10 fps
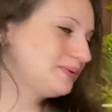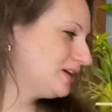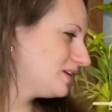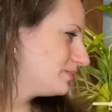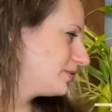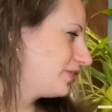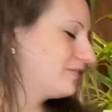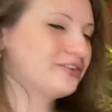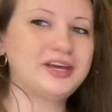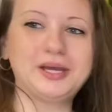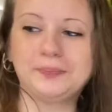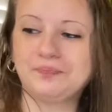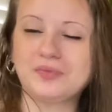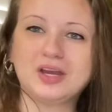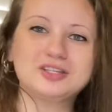number 3.
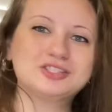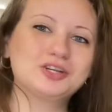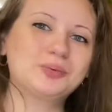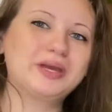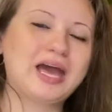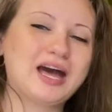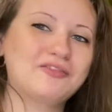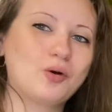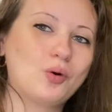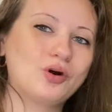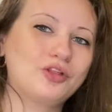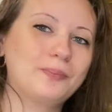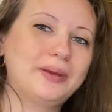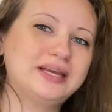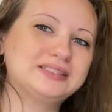So we have all the
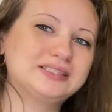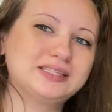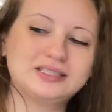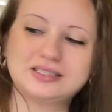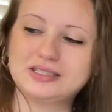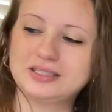bases.